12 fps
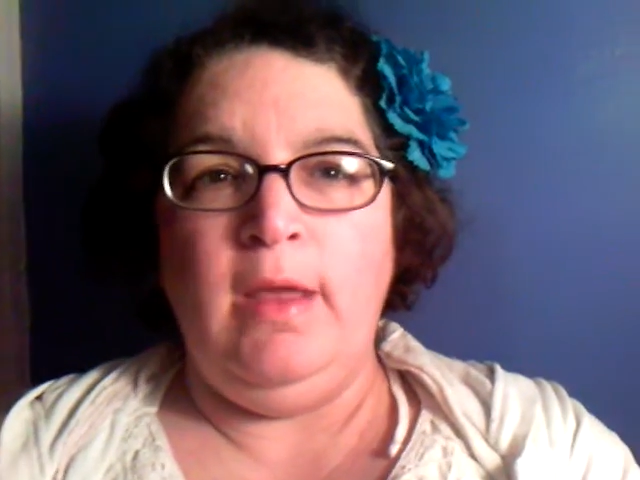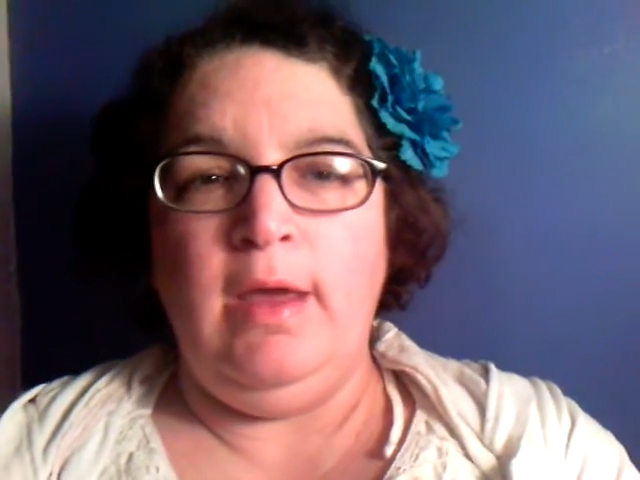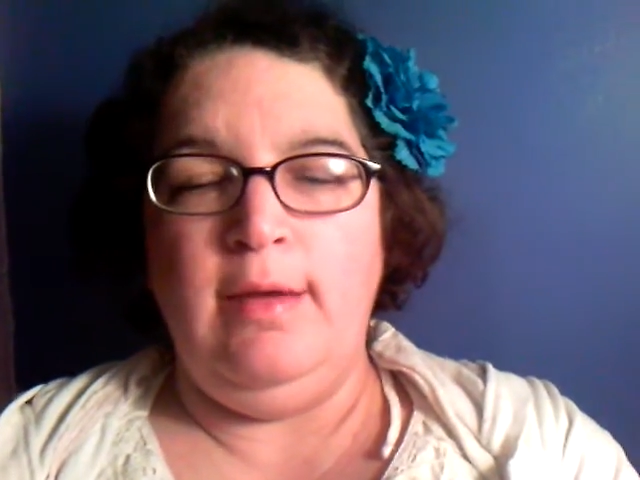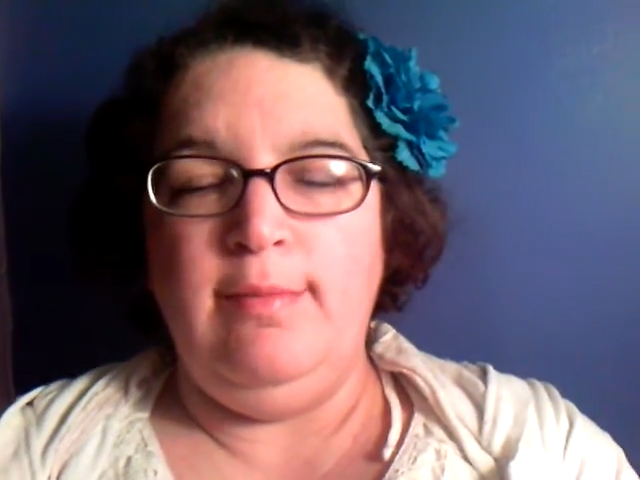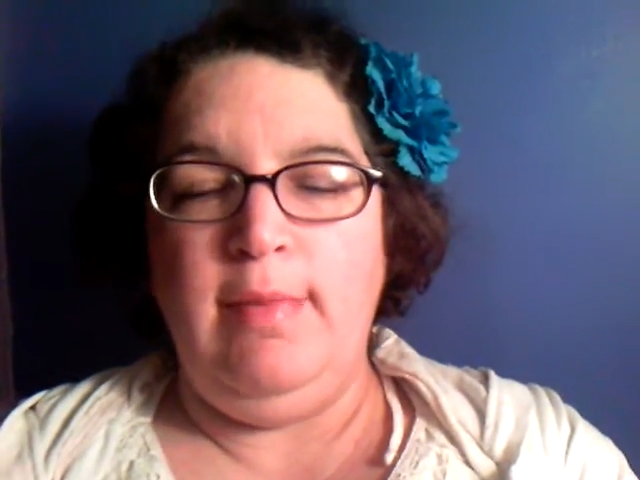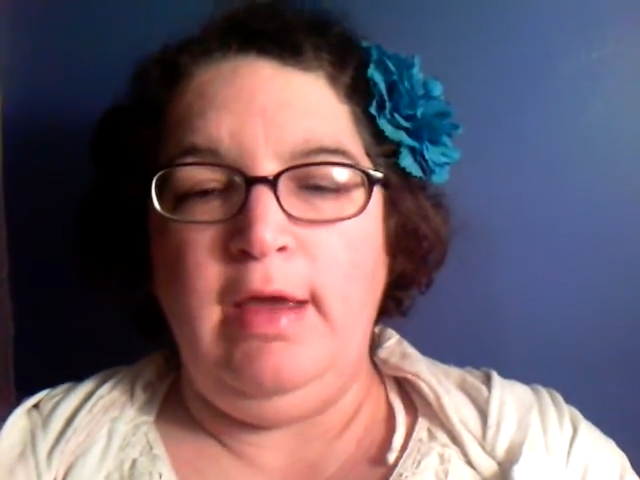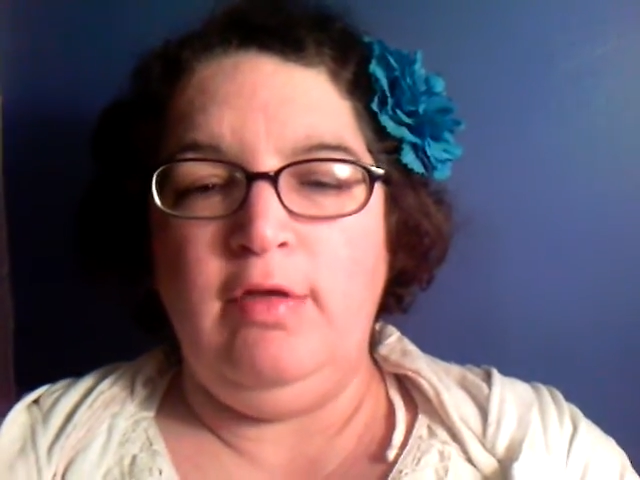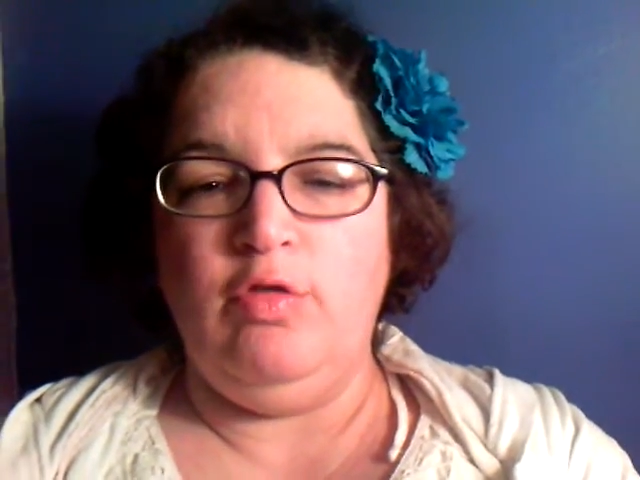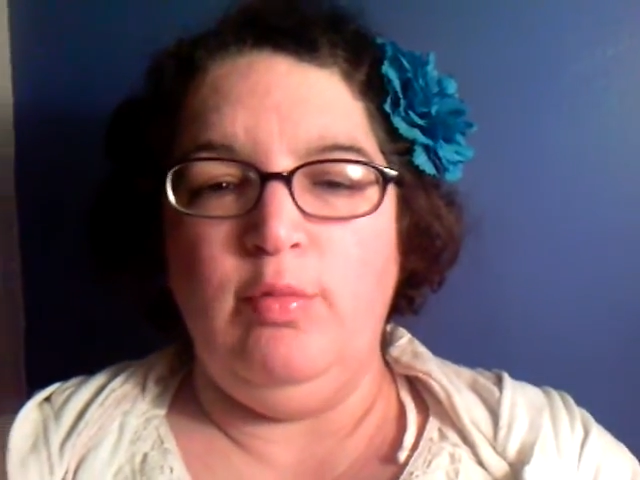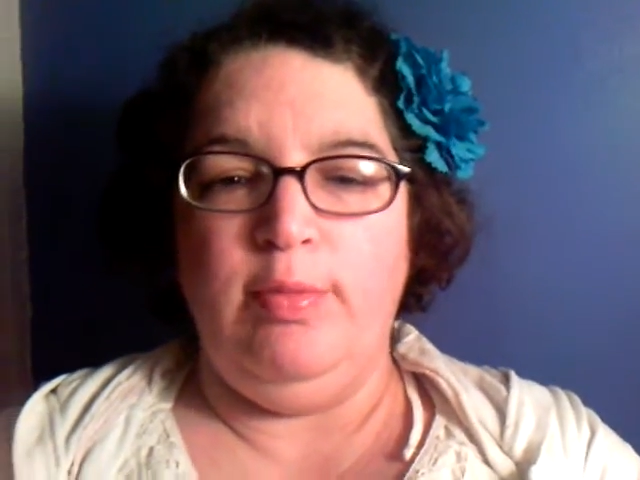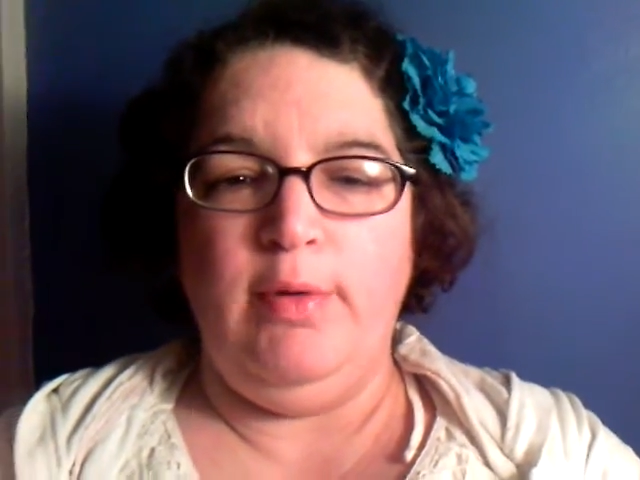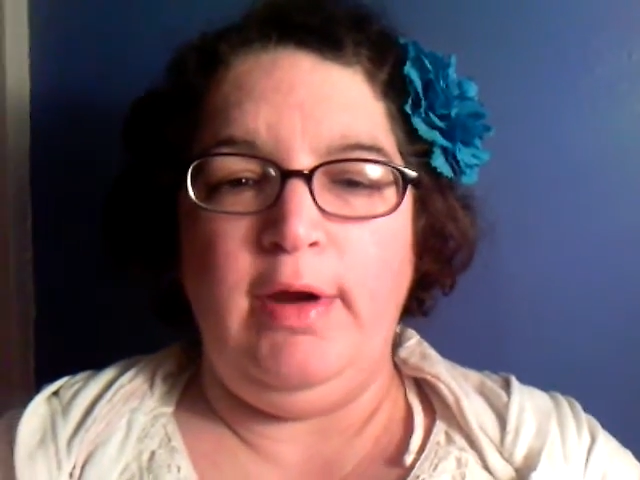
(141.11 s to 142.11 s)
it makes
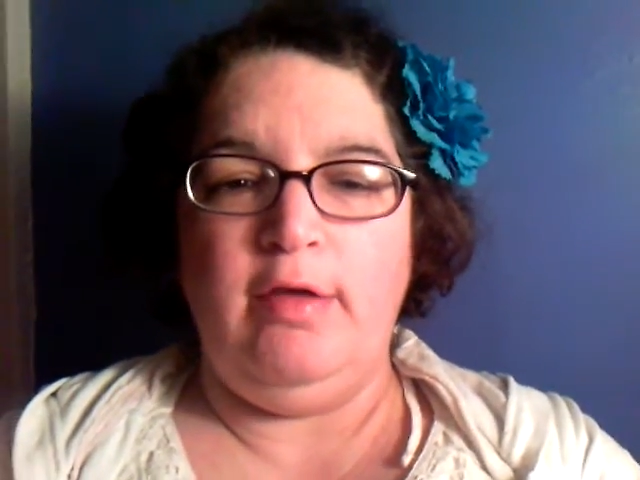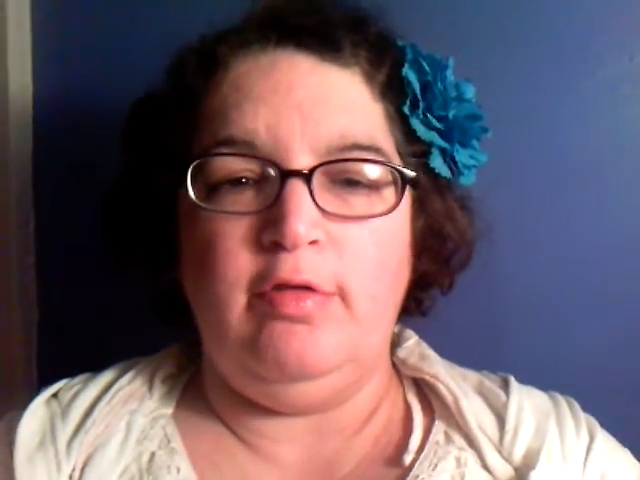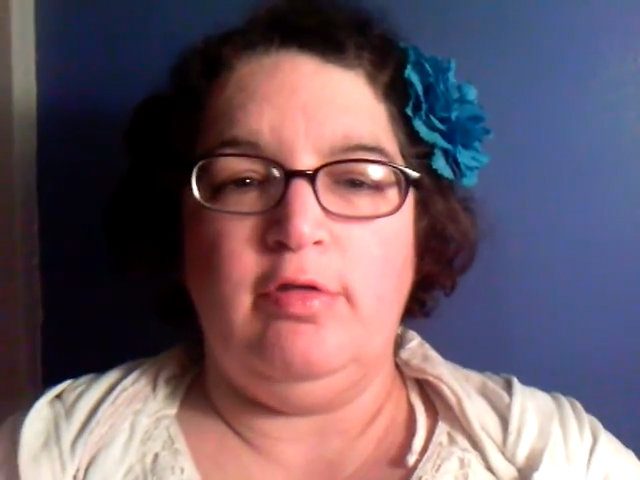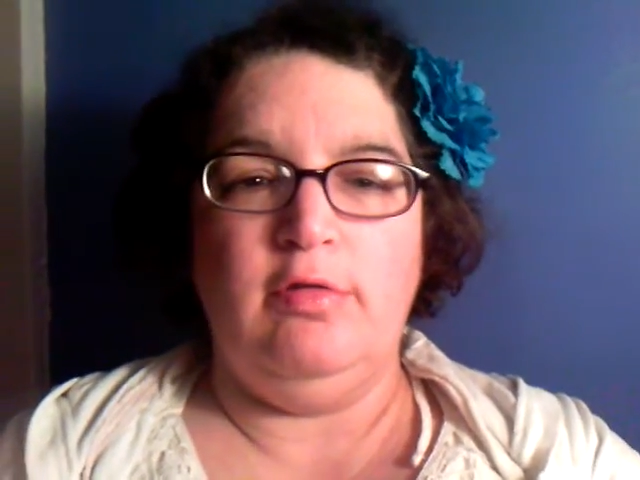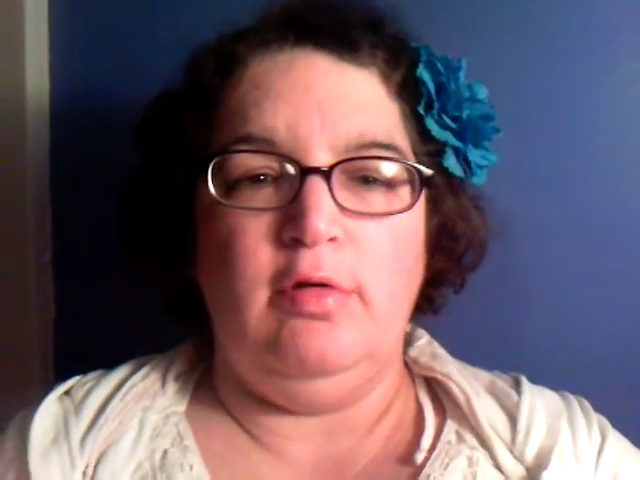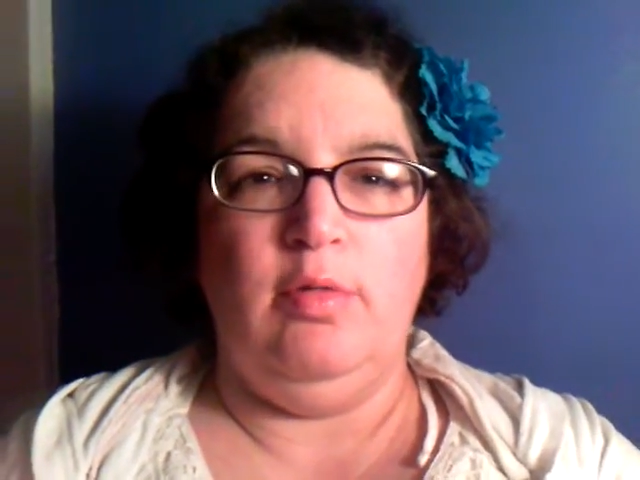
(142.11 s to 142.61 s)
or breaks